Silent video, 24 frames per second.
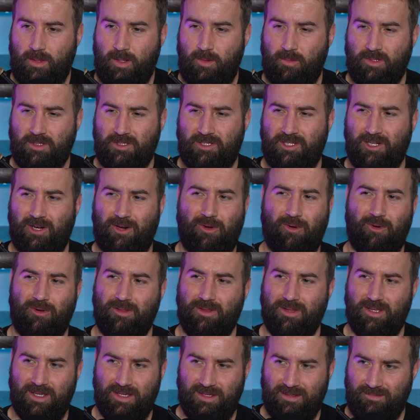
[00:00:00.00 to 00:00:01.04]
They weren't
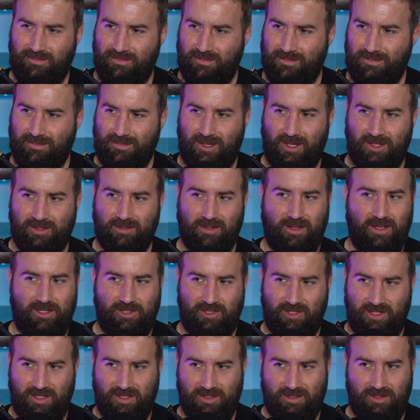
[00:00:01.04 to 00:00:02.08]
totally
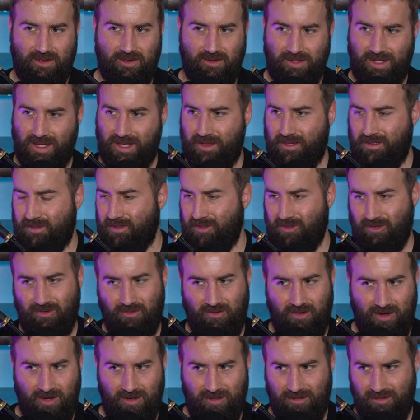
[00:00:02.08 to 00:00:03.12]
isolationist, though. They had the Silk
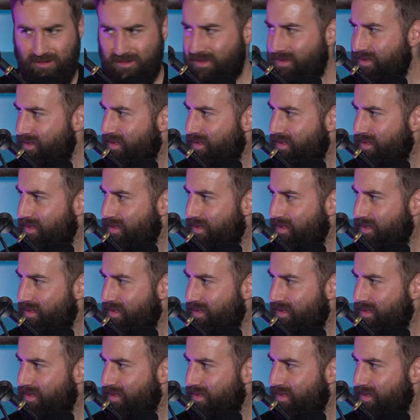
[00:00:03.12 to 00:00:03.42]
Road.